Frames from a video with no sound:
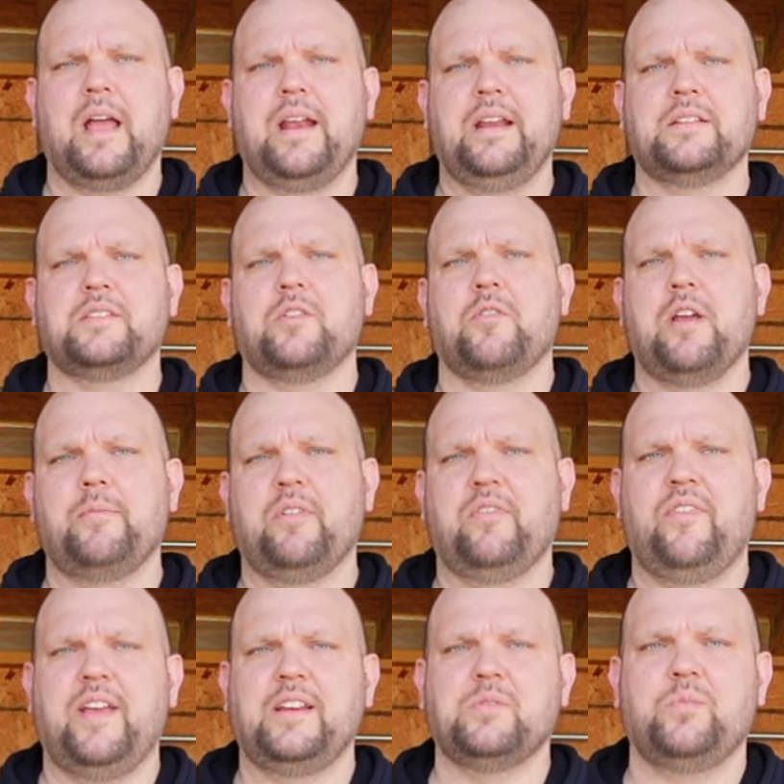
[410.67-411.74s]
on Instagram and
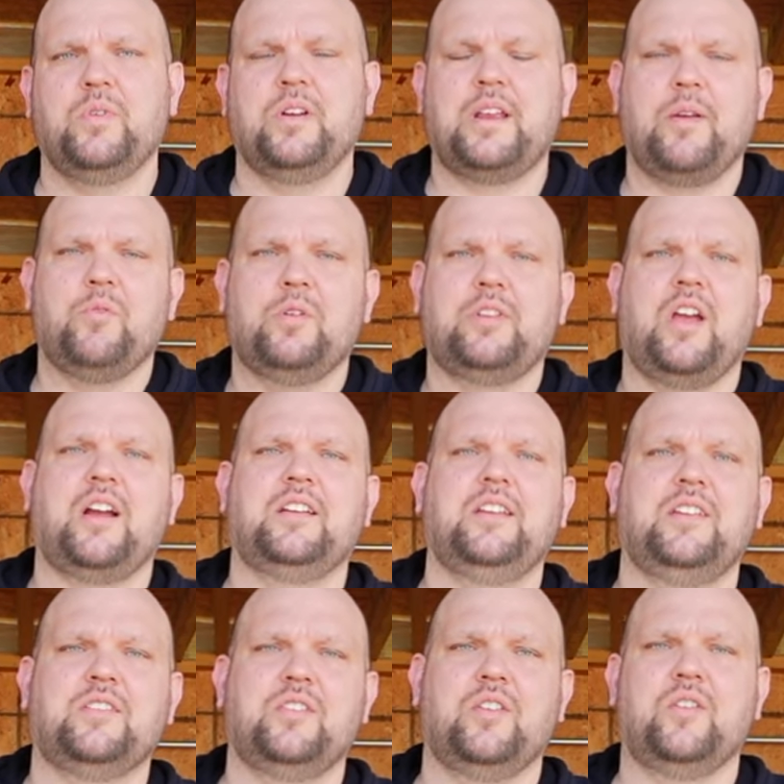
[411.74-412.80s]
Facebook, and we'll talk to
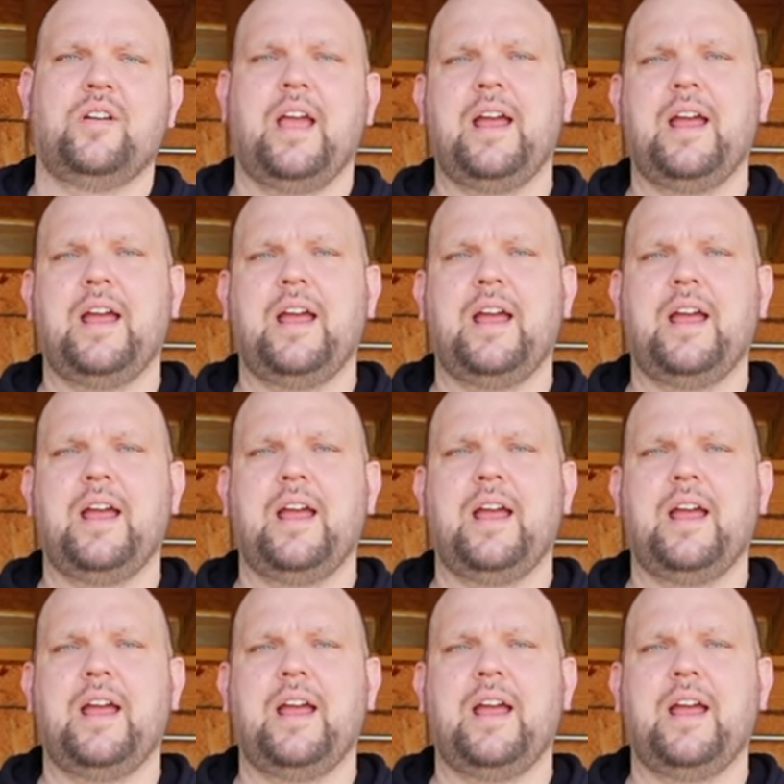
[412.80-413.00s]
you soon.